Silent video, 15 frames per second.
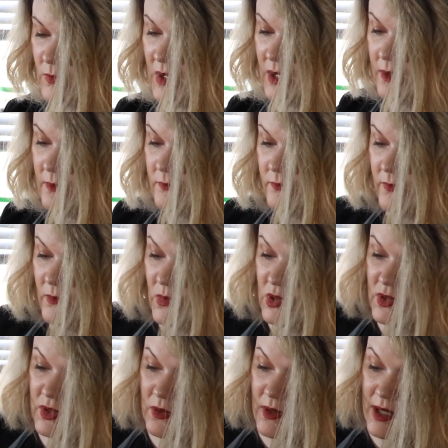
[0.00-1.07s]
Okay, I'm going to
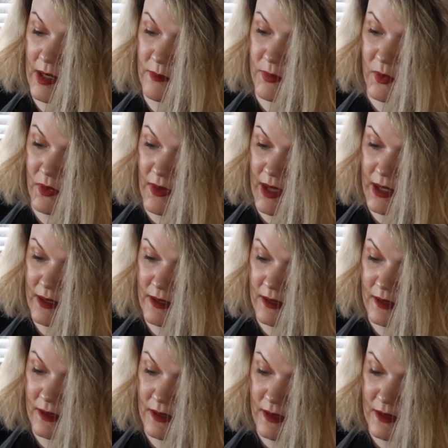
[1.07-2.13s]
just go ahead and pour that in.